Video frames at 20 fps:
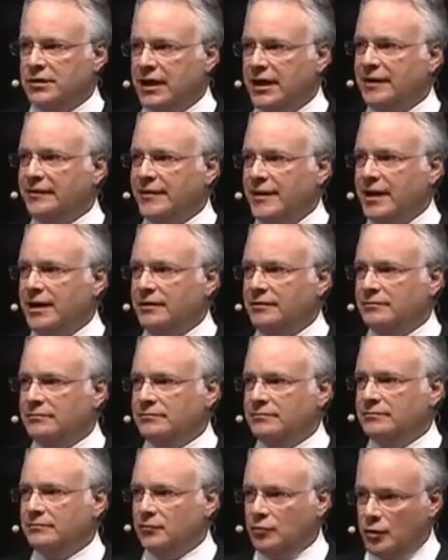Got
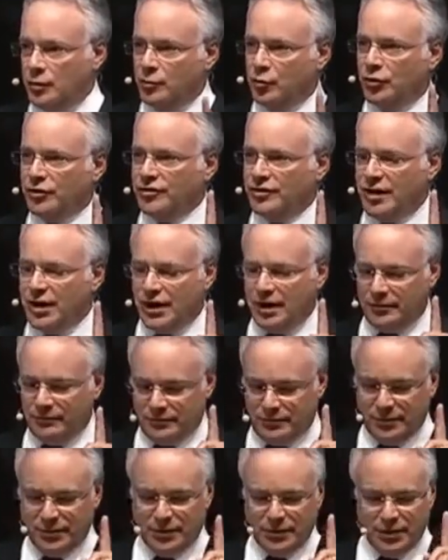that? One more time.
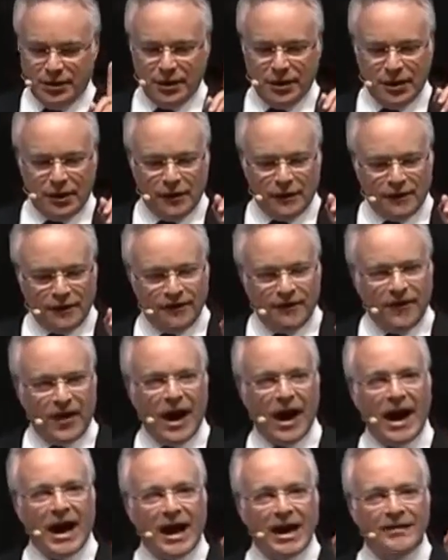
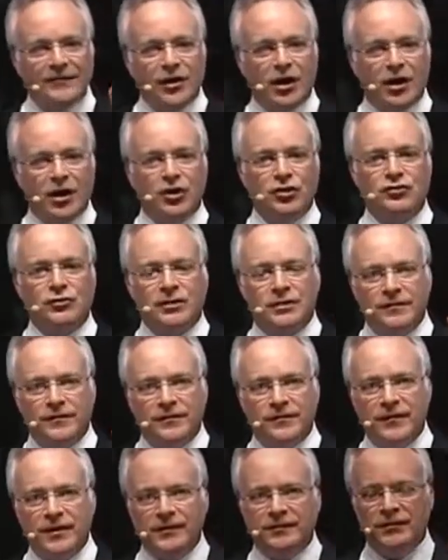
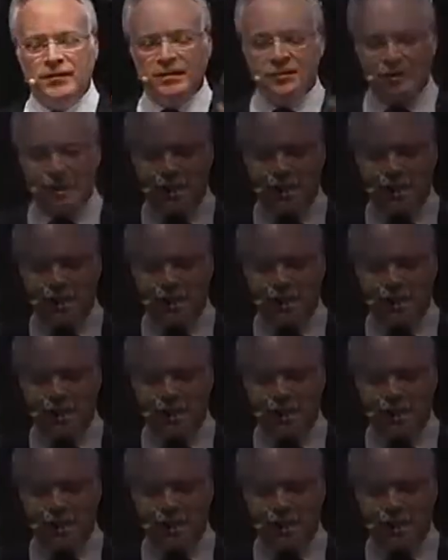550